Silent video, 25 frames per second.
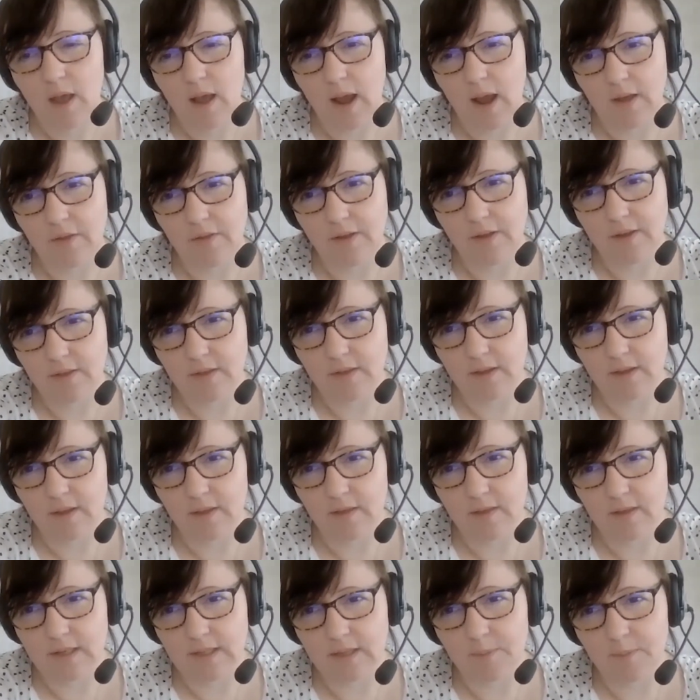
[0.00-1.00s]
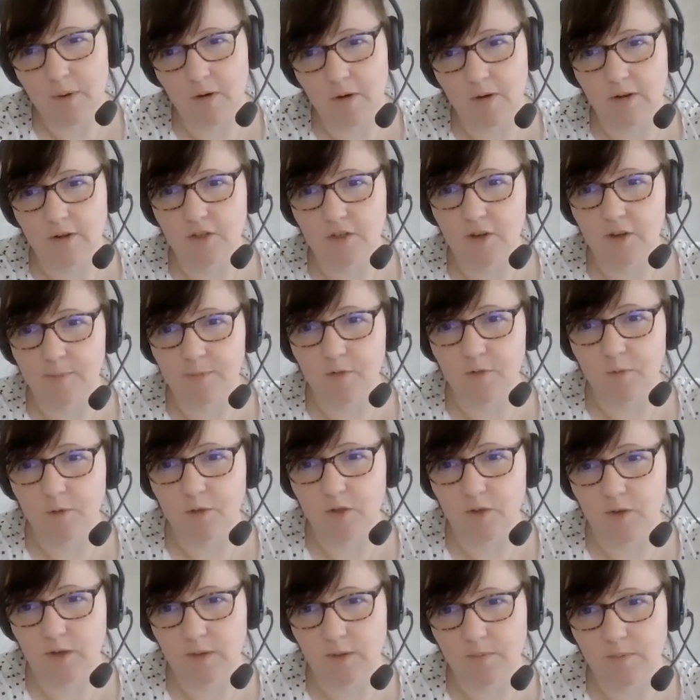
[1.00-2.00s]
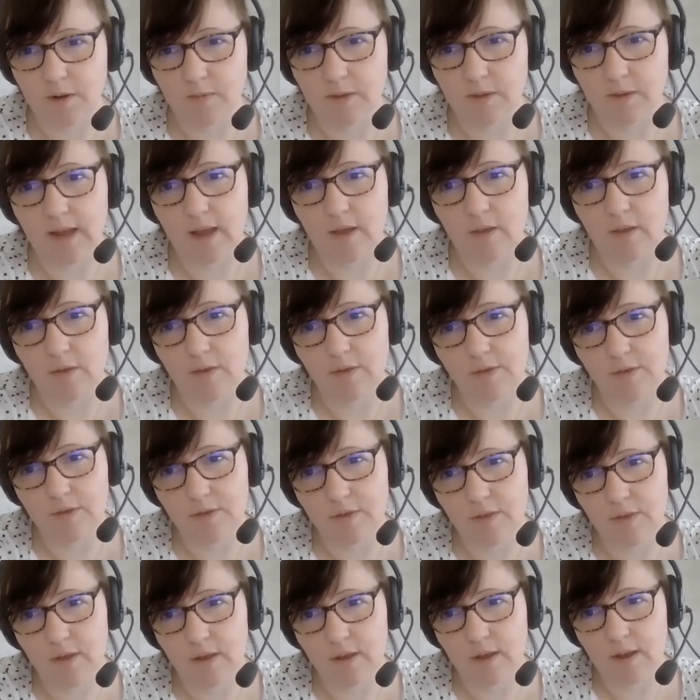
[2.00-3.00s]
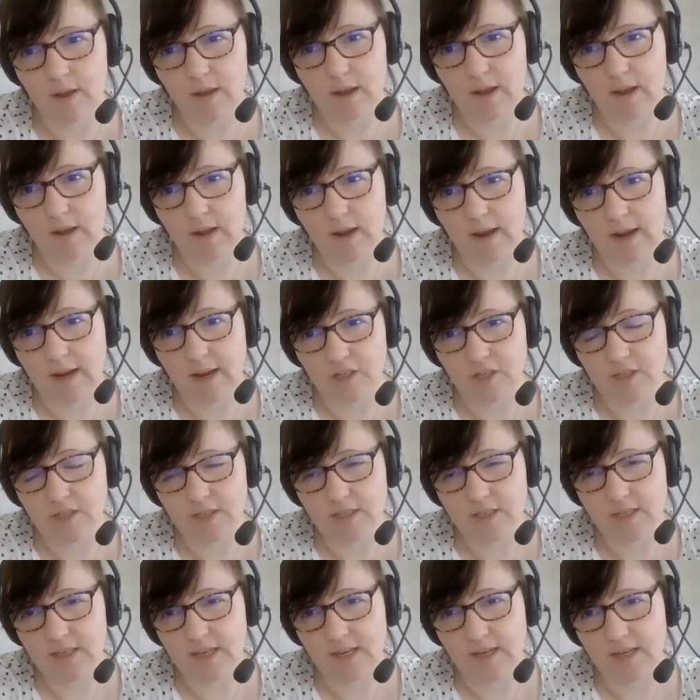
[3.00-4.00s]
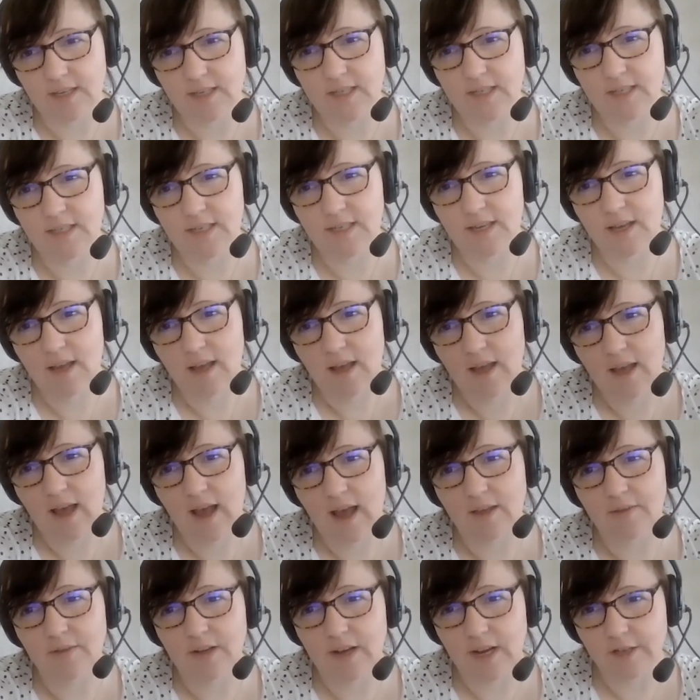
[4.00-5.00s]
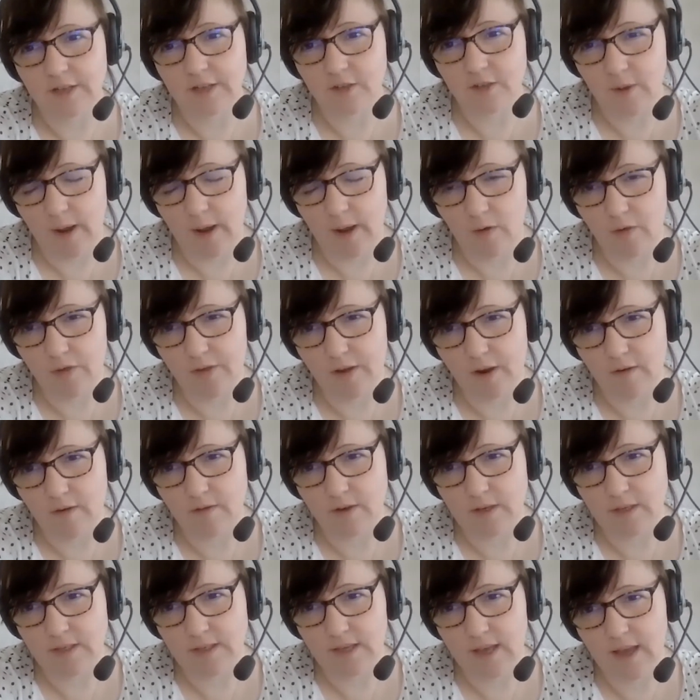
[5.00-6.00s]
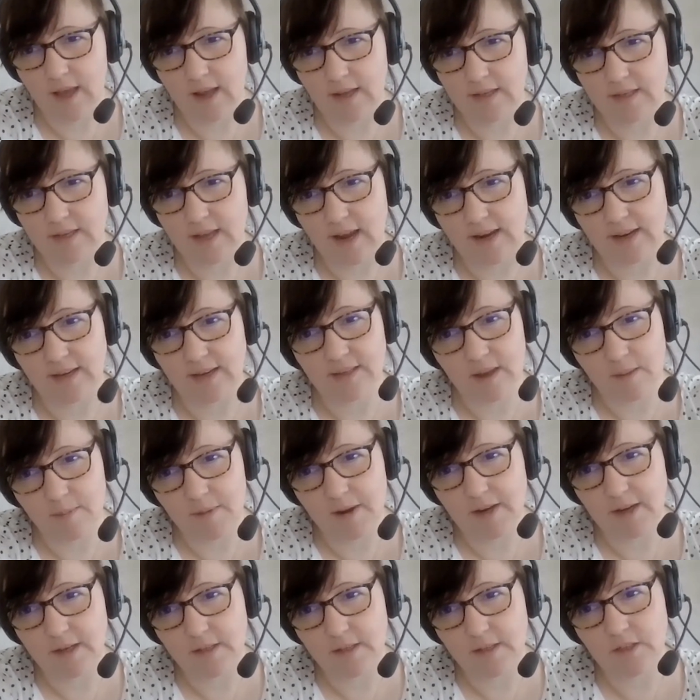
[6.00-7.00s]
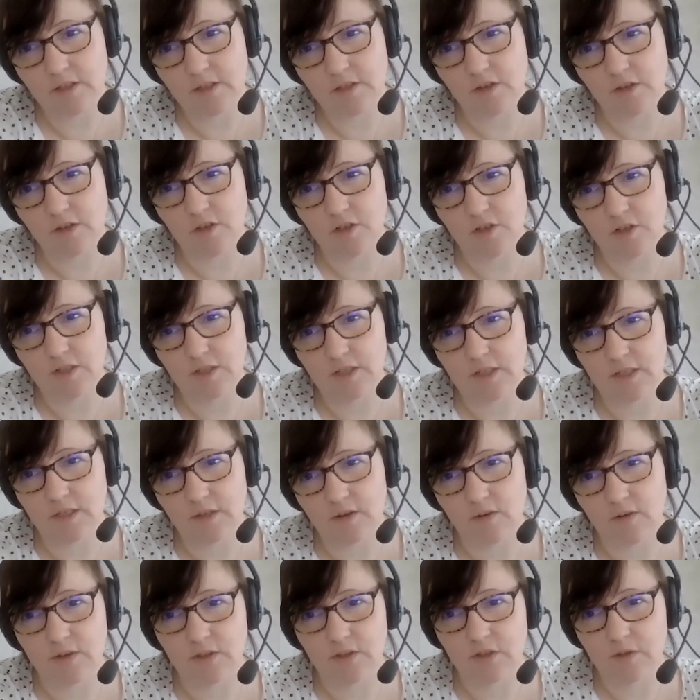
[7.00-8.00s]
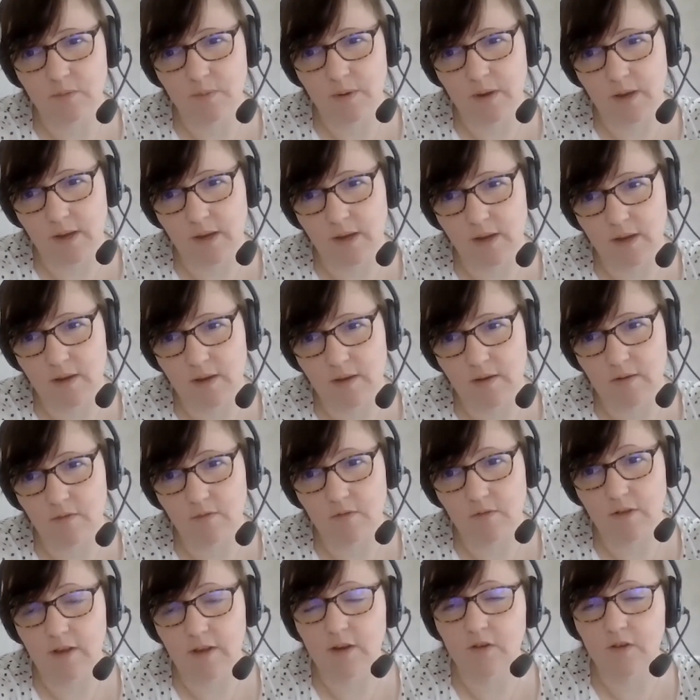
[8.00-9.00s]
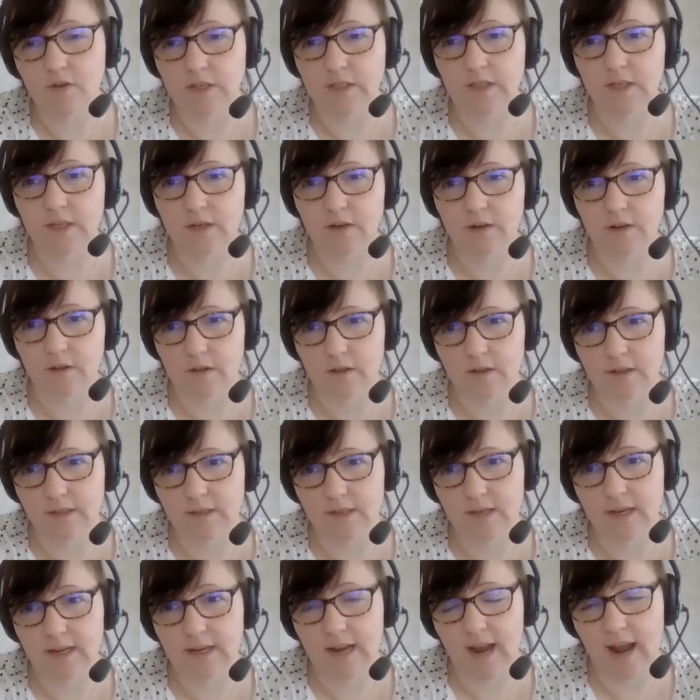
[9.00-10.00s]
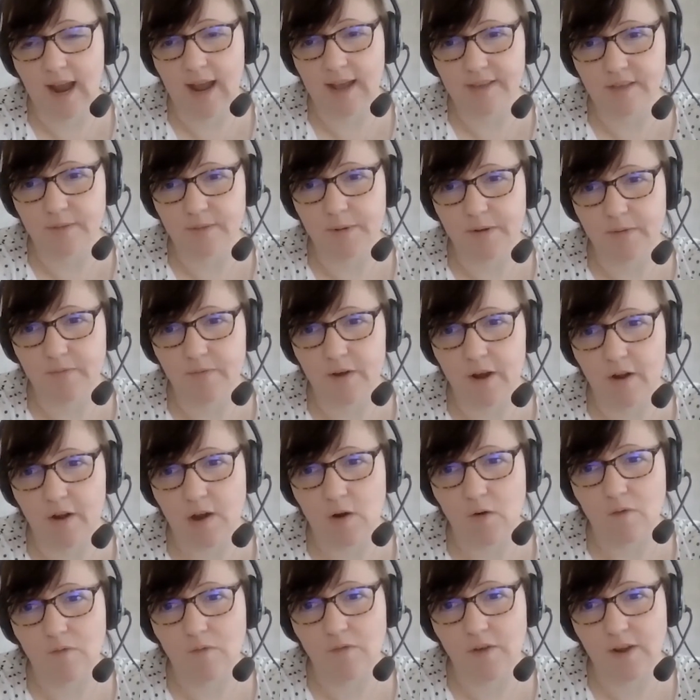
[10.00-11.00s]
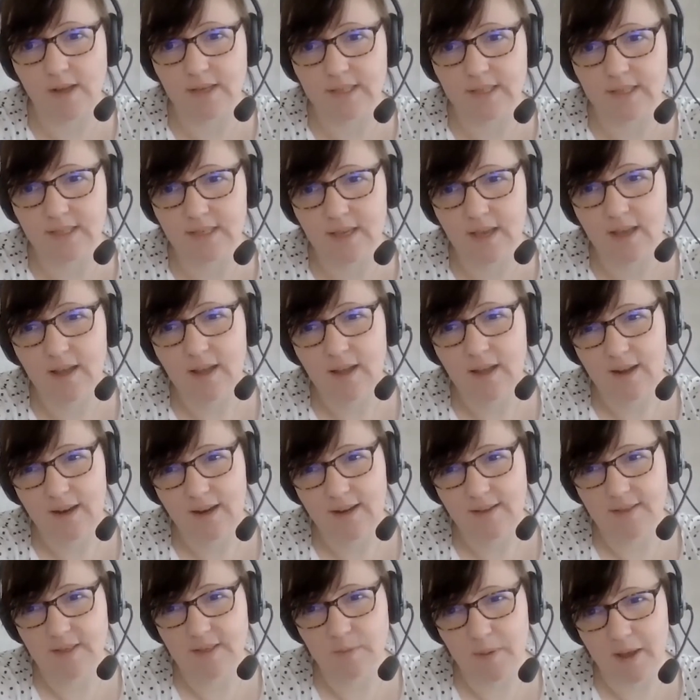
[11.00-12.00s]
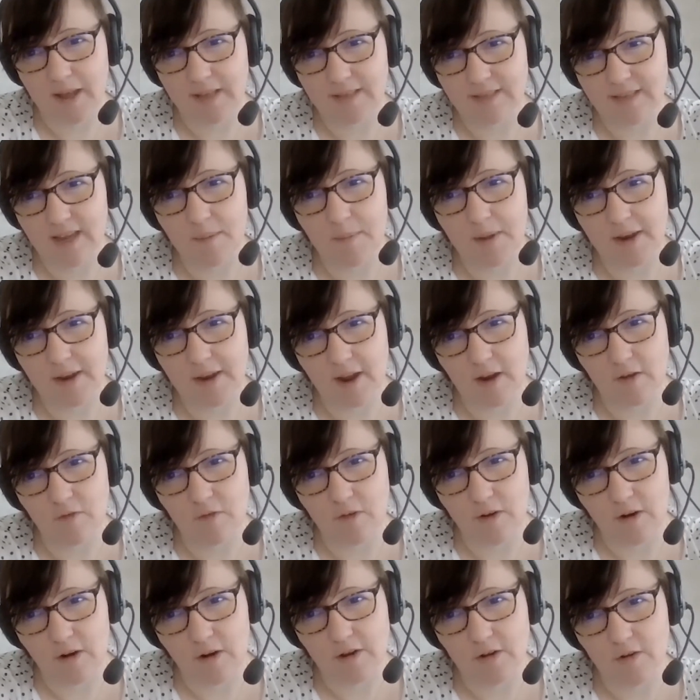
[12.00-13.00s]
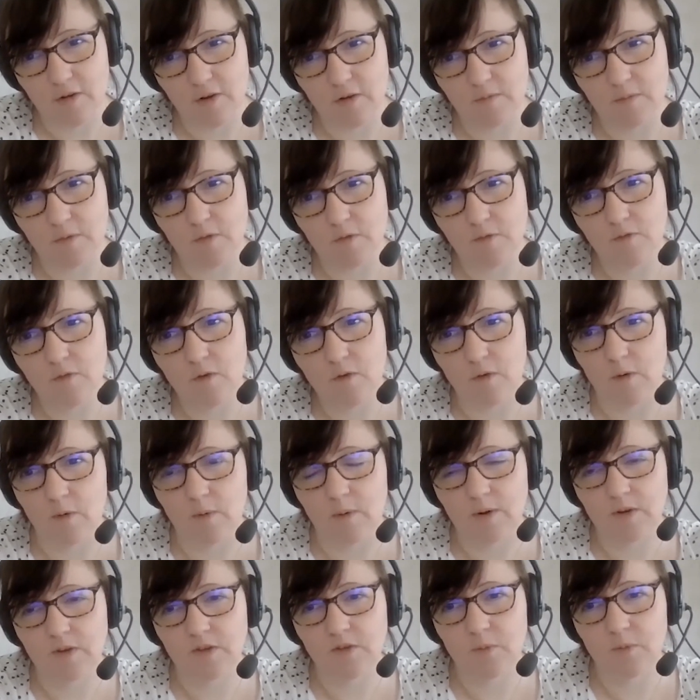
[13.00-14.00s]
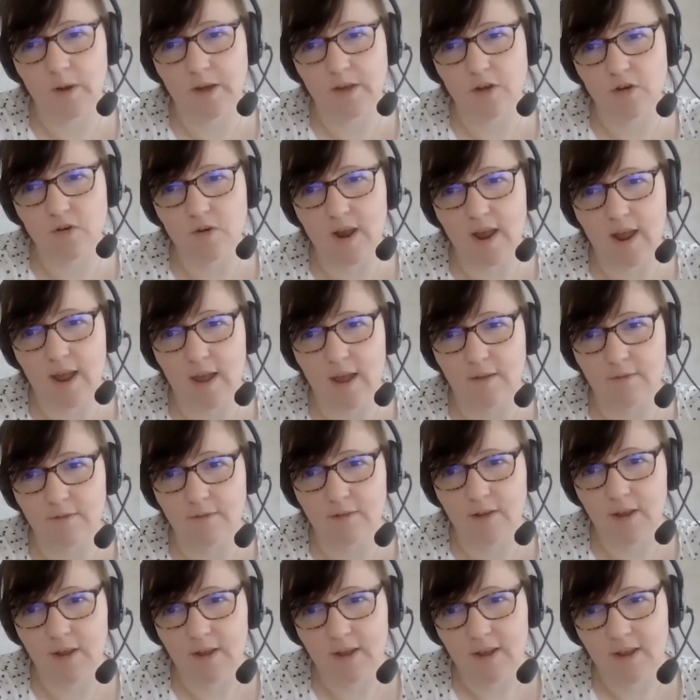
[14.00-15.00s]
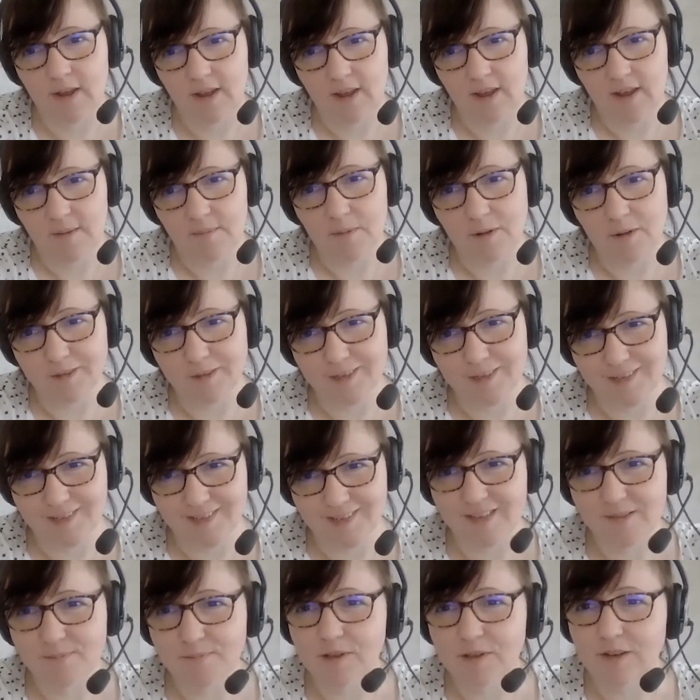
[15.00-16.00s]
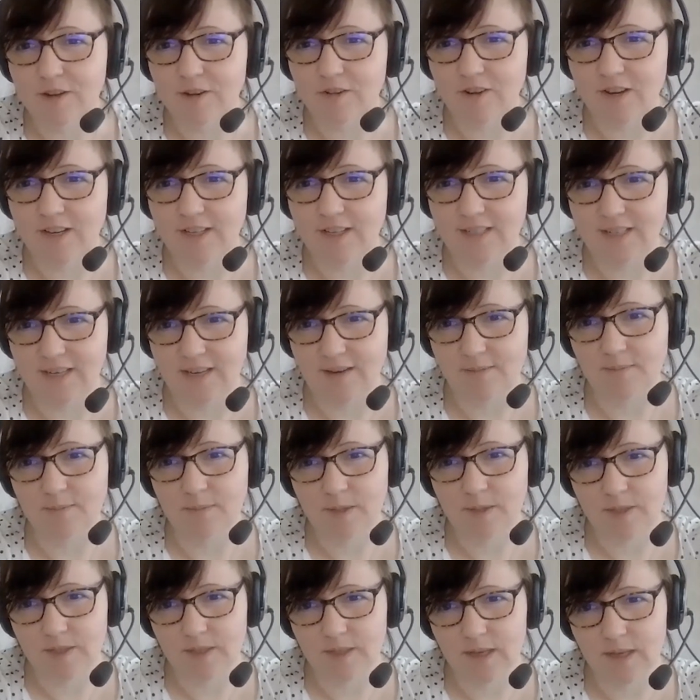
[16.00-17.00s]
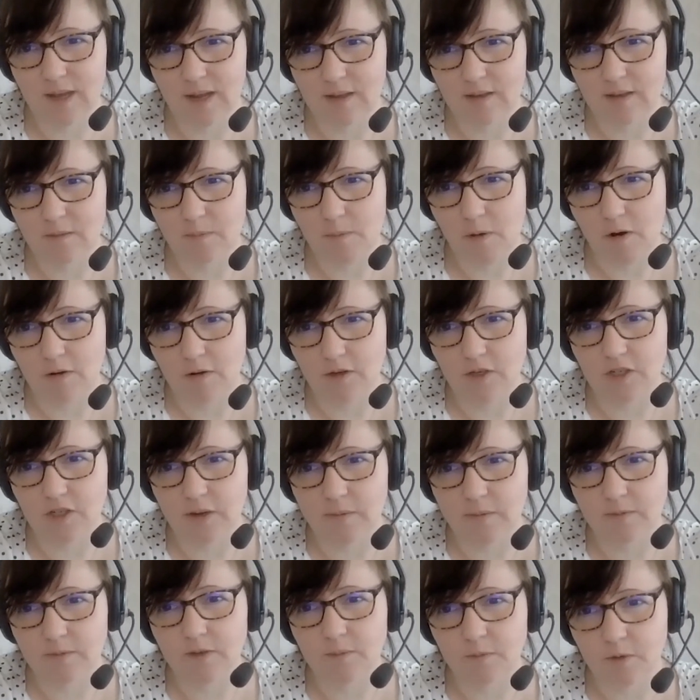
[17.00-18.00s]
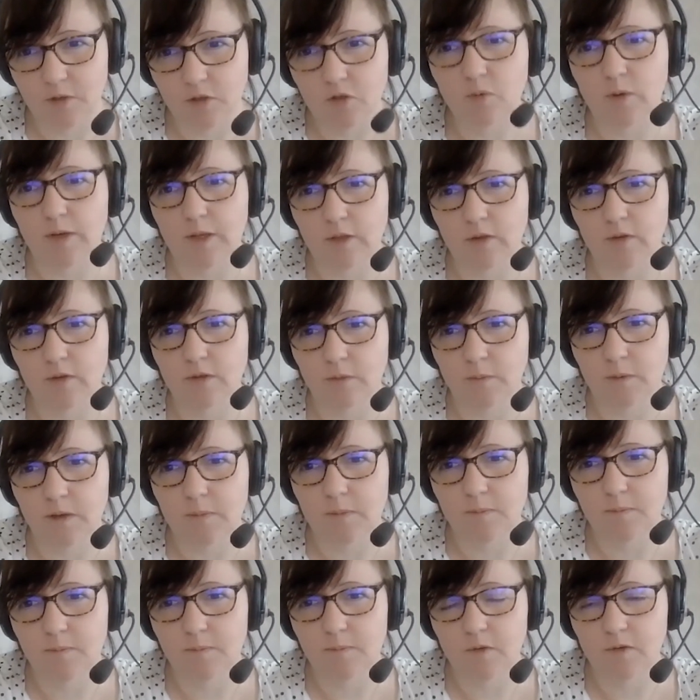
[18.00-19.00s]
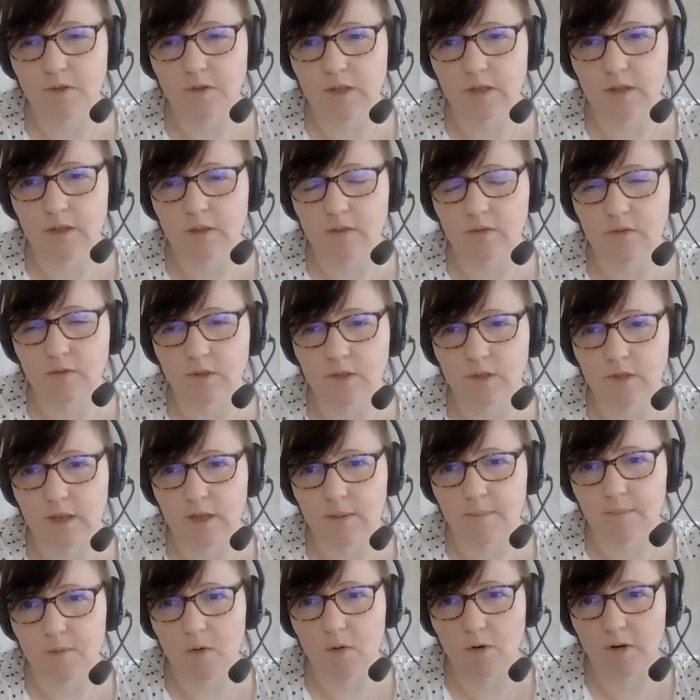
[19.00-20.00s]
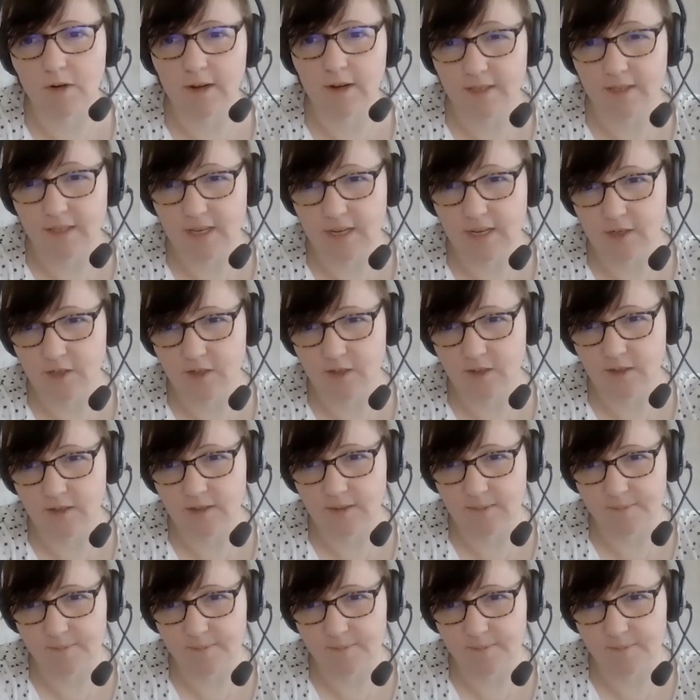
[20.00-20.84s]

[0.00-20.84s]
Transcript: I think that partnerships between public health agencies and the National Health Service and academic institutions is going to be really critical. And it has been very obvious in this pandemic how far you can move forwards when you have multidisciplinary teams and partnerships between those people, those organizations.